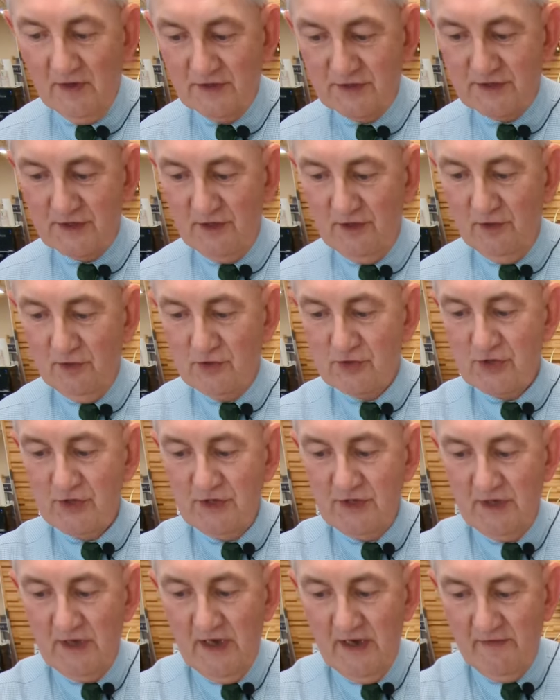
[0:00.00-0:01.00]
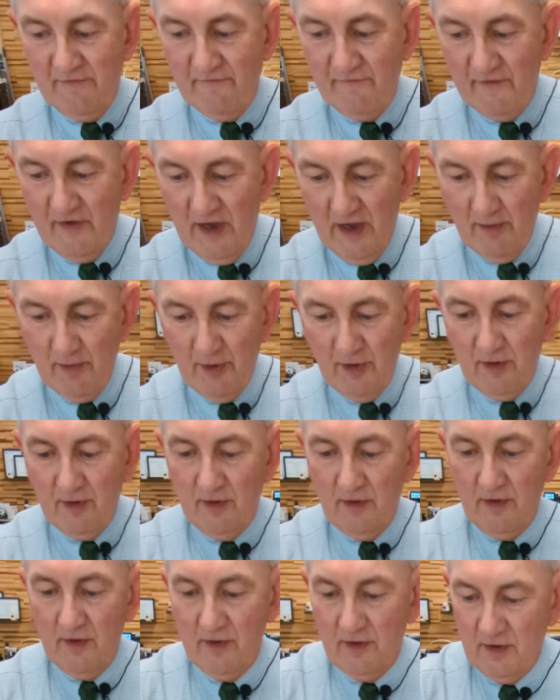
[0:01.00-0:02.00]
solution dyed fiber
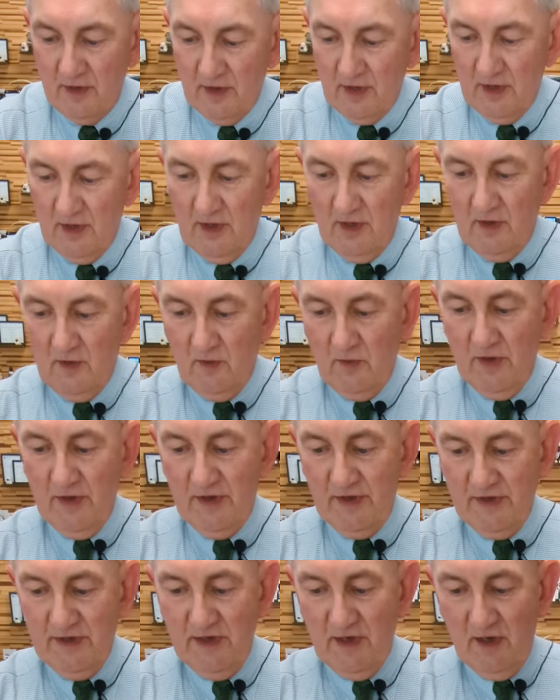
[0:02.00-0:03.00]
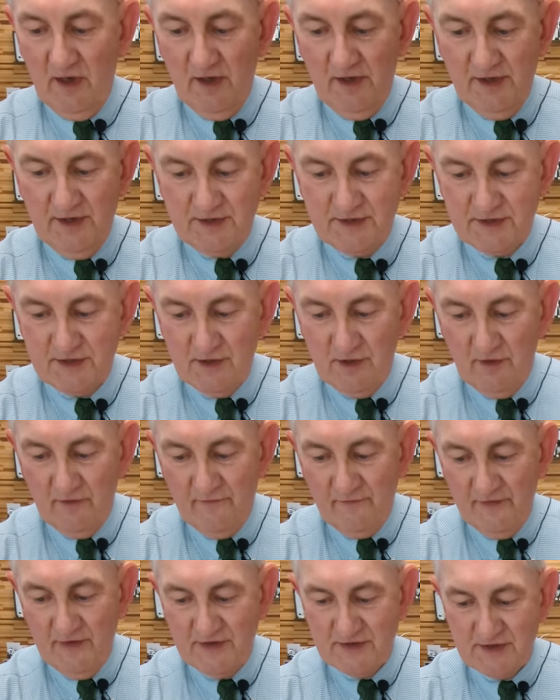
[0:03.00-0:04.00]
where the yarn
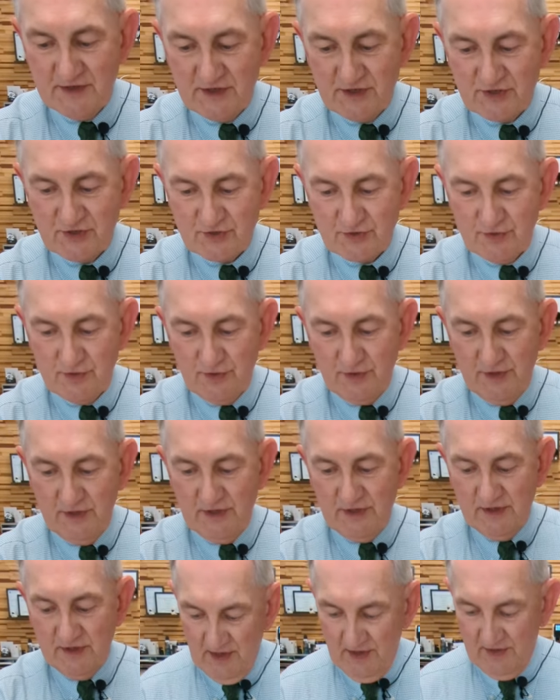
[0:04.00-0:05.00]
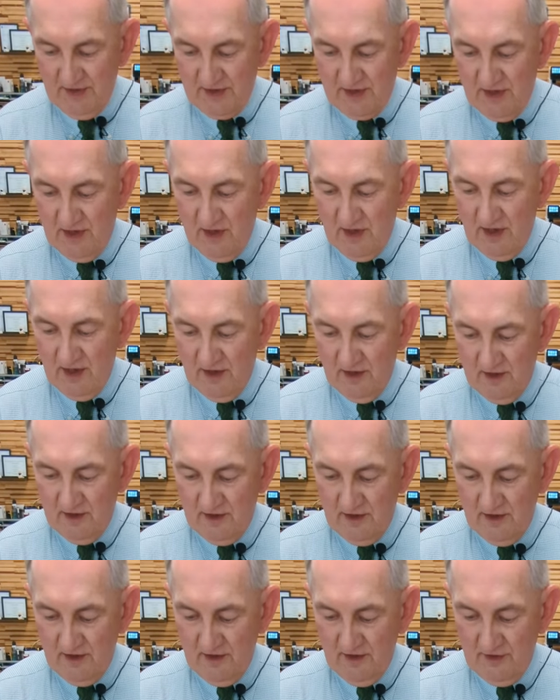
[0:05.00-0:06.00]
itself is extruded in the color
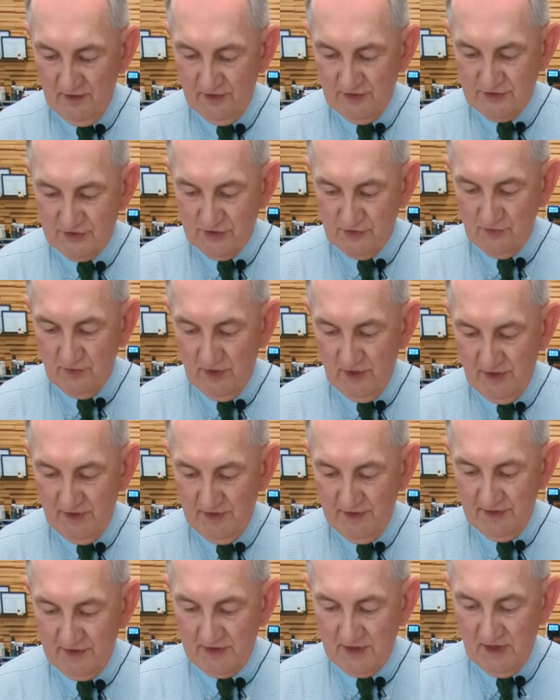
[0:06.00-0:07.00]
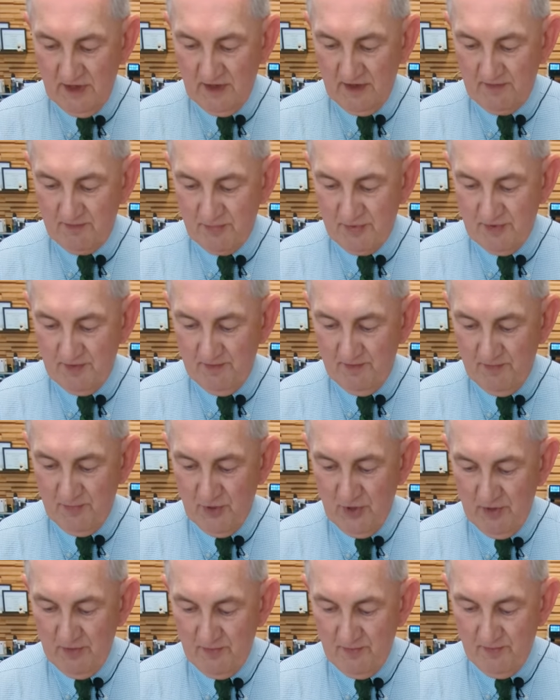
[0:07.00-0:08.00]
that you want. The color
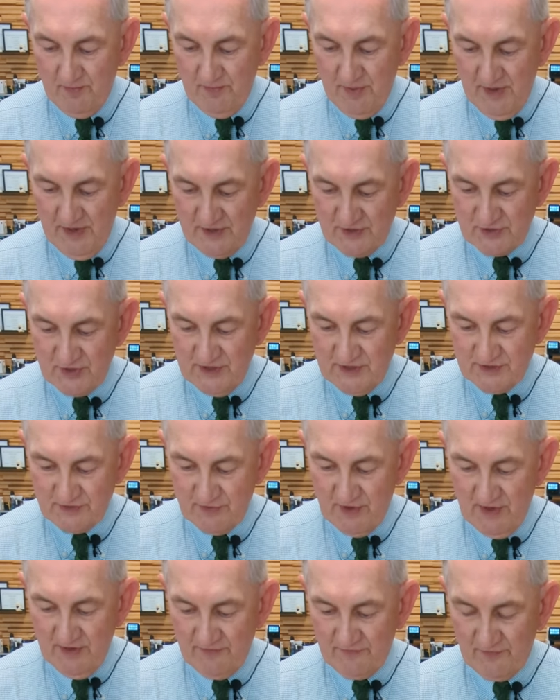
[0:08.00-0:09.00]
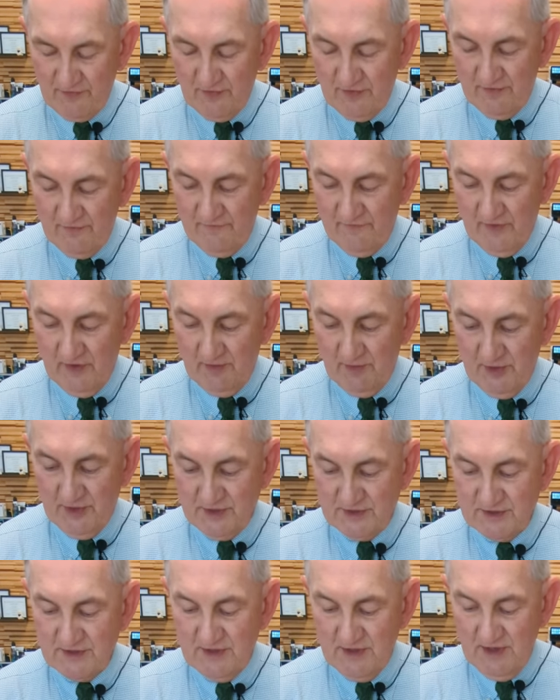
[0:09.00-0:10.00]
penetrates right through the
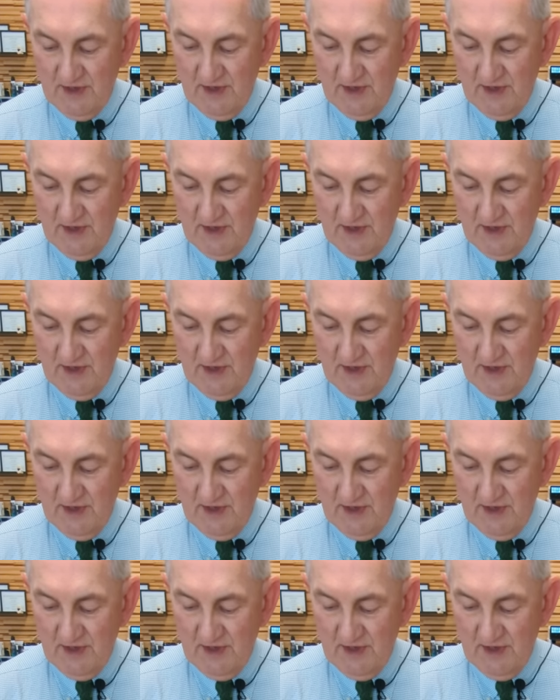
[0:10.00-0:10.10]
filament